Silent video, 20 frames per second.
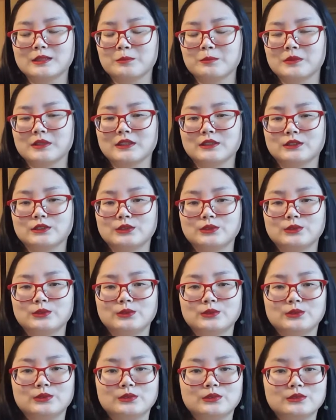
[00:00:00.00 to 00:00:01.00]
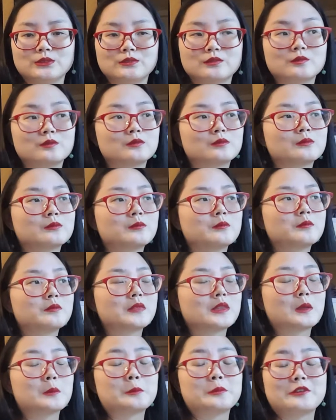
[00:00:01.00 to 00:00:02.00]
something to
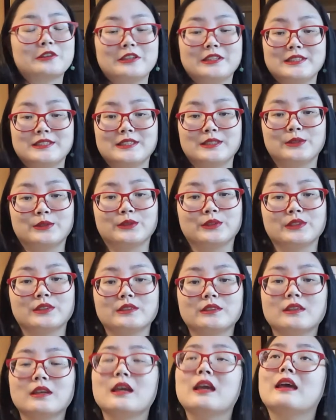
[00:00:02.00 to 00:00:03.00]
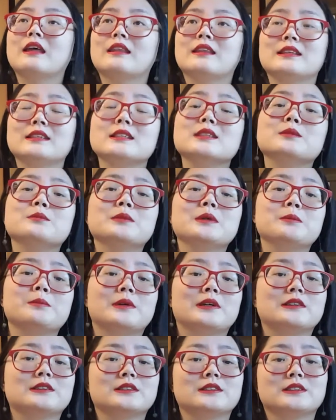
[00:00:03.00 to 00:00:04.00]
praise it on. This is me
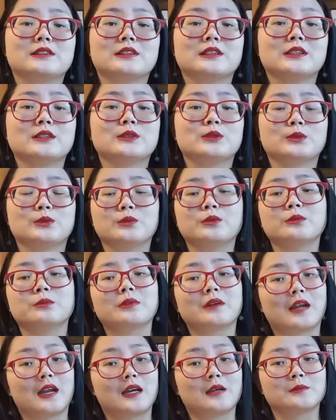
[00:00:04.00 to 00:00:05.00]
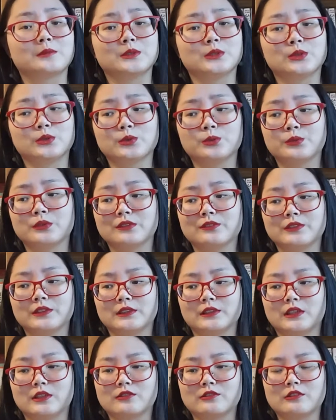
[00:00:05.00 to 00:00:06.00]
personally, so perhaps you will feel
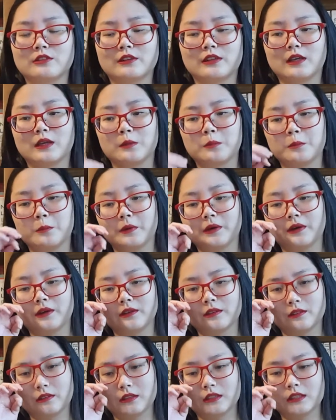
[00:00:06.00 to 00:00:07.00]
differently, but